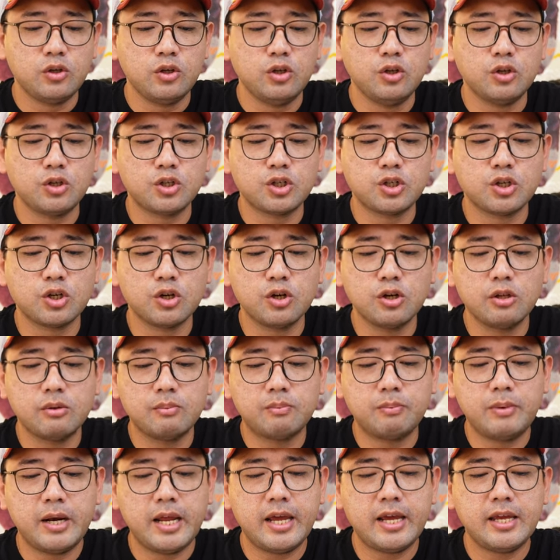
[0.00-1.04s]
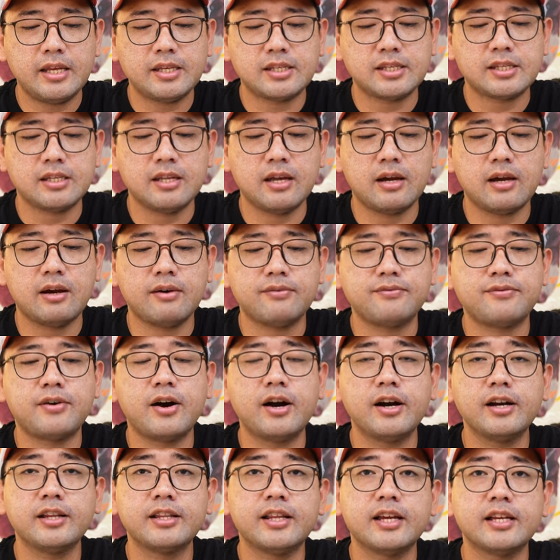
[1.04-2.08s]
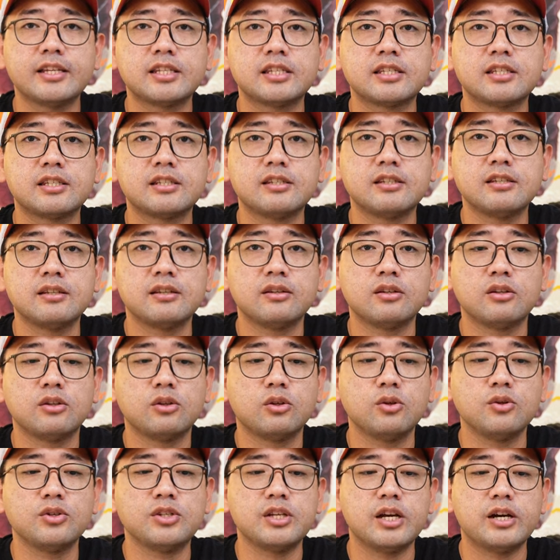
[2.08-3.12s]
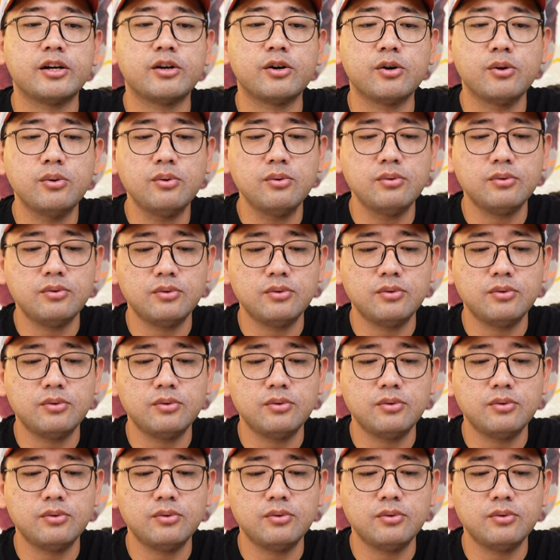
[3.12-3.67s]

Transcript: you should place the farthest to zero.